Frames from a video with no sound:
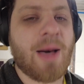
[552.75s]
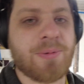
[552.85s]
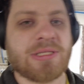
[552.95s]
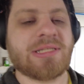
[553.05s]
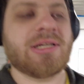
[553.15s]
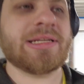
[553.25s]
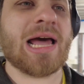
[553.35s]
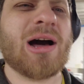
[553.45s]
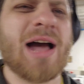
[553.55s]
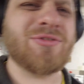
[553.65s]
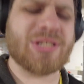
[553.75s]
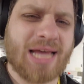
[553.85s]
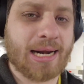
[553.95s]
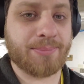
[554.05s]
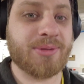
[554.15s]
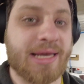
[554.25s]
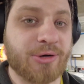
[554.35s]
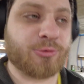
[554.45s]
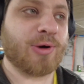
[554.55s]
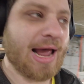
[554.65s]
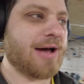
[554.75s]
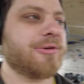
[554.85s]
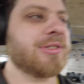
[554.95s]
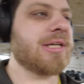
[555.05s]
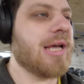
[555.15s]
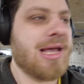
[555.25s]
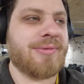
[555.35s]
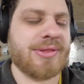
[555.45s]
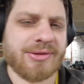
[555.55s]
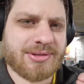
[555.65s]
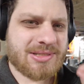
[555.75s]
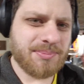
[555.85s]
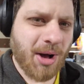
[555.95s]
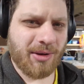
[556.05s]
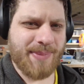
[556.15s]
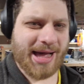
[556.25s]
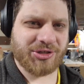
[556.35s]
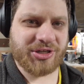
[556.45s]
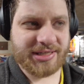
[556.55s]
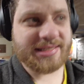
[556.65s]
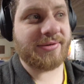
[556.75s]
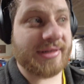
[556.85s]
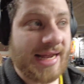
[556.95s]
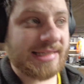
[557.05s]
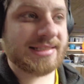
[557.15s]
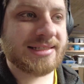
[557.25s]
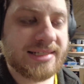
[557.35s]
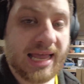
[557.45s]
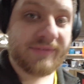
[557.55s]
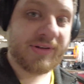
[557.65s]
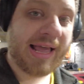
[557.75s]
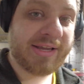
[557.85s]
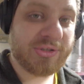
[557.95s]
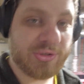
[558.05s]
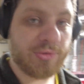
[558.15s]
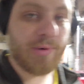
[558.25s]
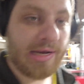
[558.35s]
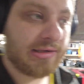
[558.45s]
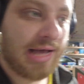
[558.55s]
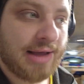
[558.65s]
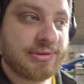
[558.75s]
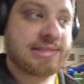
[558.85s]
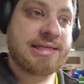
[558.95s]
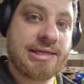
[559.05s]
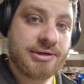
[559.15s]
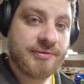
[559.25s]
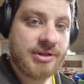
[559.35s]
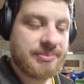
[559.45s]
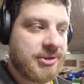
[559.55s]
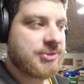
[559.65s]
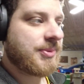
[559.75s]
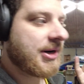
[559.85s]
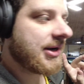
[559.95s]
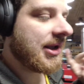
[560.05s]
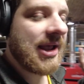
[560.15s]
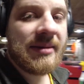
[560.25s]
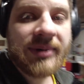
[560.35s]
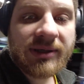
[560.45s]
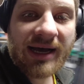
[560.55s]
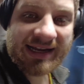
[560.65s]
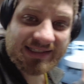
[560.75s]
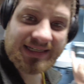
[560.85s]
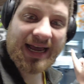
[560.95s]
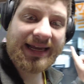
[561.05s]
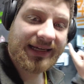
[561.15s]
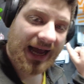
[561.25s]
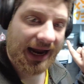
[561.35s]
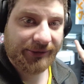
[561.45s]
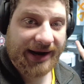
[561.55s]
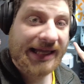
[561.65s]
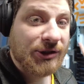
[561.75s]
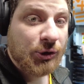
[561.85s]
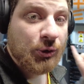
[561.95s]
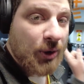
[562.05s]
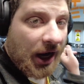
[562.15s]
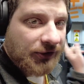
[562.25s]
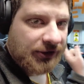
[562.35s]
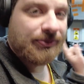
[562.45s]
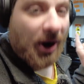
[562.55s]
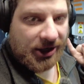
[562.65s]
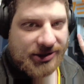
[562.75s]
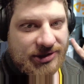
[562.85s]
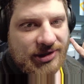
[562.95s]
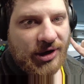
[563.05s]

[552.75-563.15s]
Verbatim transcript: Up until now, I've just kind of played around with small batches that were nice and safe and I could do while I was here for the most part. But last night I ran two hundred parts